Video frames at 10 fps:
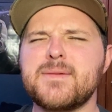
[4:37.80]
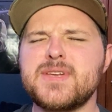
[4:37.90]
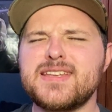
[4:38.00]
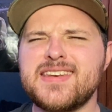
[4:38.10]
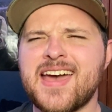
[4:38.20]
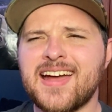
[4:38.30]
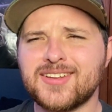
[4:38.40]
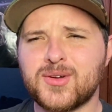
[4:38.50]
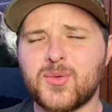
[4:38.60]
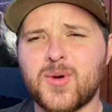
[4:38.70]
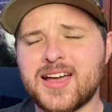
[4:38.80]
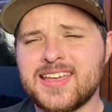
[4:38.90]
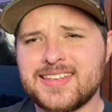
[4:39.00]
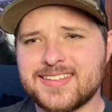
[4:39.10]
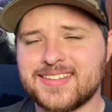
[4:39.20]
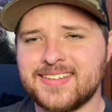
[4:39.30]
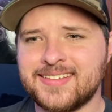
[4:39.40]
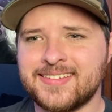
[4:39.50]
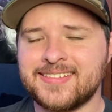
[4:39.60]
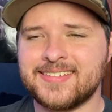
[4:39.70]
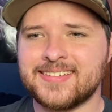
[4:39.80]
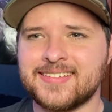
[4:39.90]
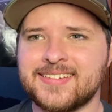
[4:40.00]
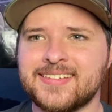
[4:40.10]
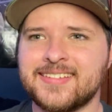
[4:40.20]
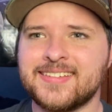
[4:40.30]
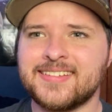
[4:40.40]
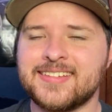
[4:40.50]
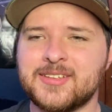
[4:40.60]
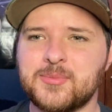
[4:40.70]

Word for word: I mean, not quite. Well, I suppose you've had worse ideas.